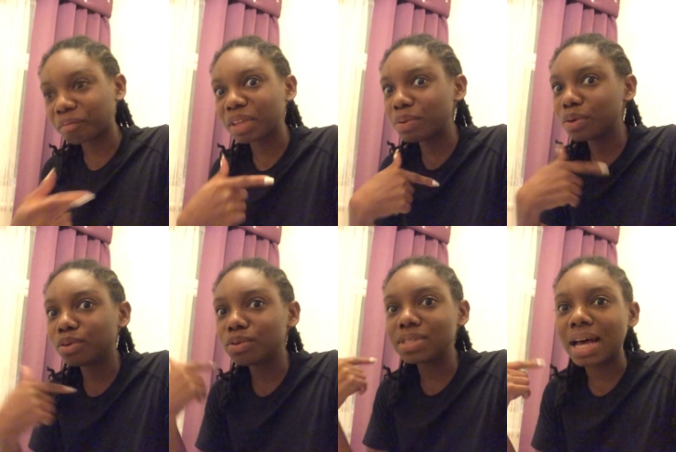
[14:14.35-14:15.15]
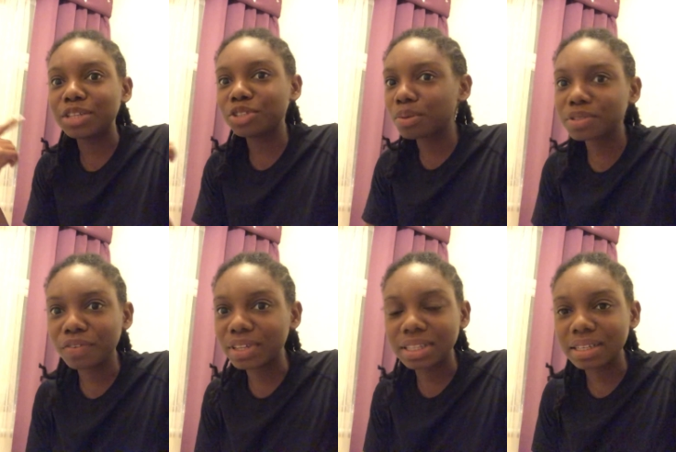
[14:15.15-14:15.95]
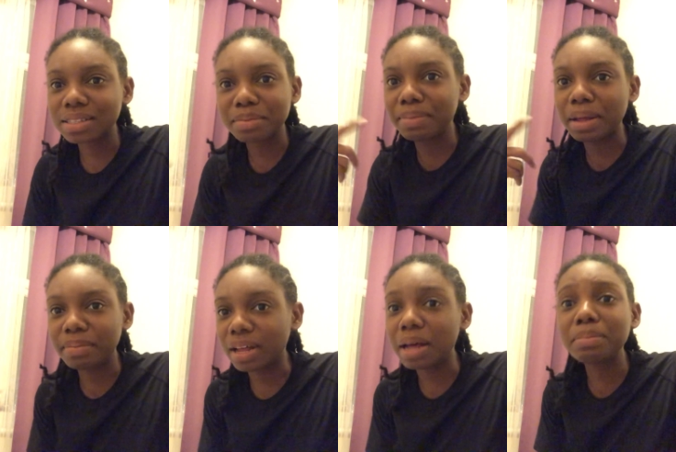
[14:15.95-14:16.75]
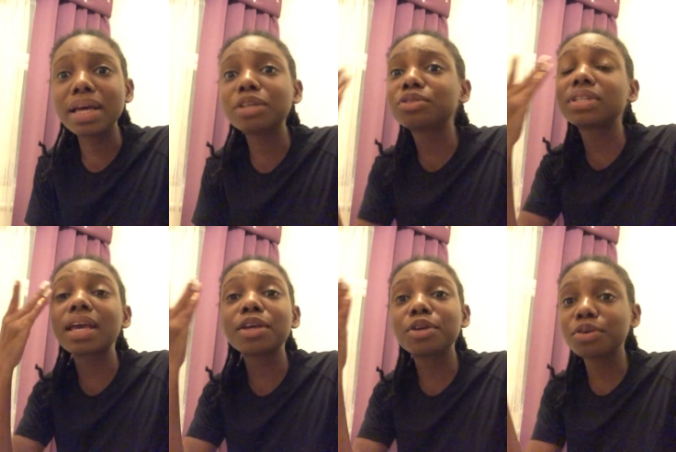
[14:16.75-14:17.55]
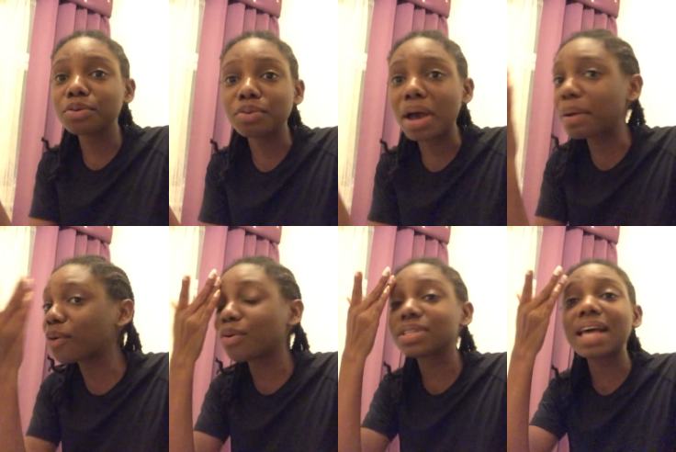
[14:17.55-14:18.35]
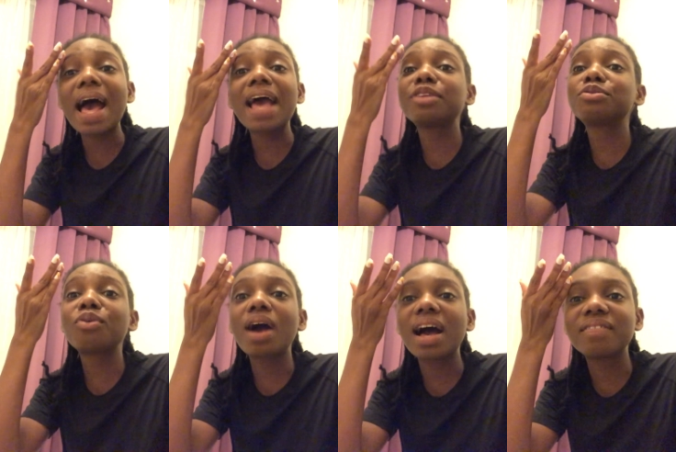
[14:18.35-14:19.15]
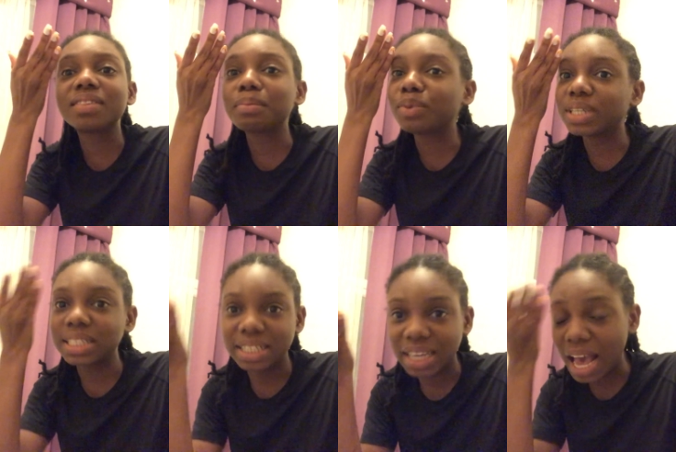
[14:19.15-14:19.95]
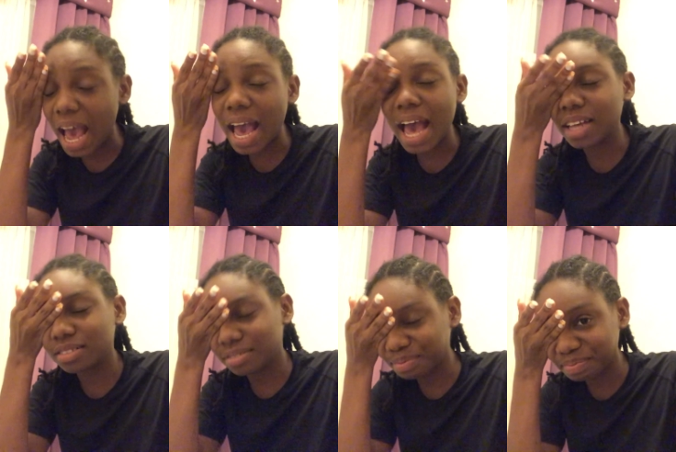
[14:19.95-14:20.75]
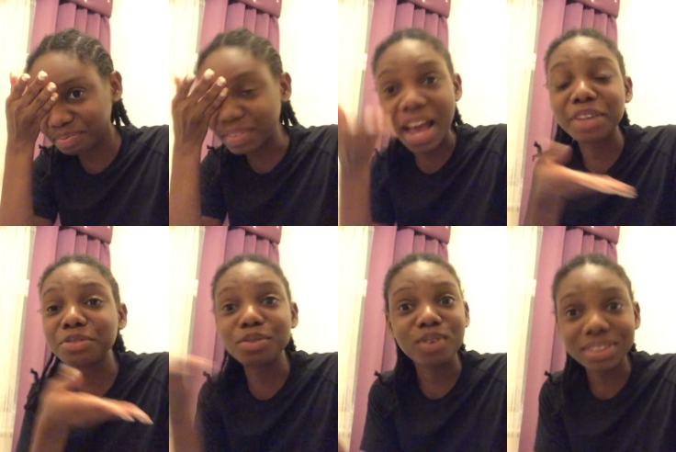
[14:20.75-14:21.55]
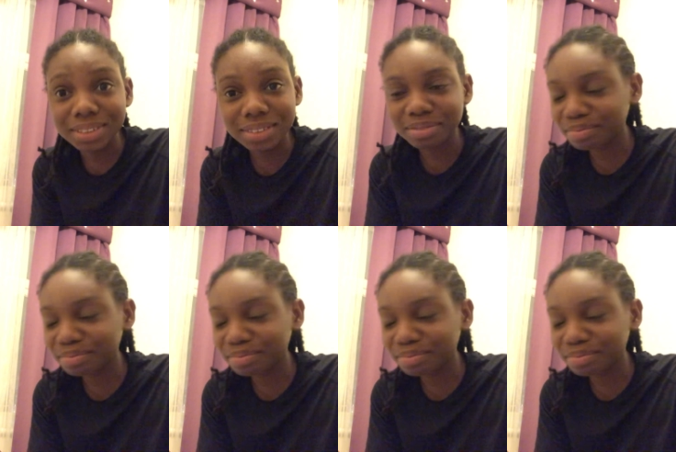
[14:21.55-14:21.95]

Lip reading: we could lose our jobs for this, blah blah. I'm like, thank you, because I don't have the money. I do not.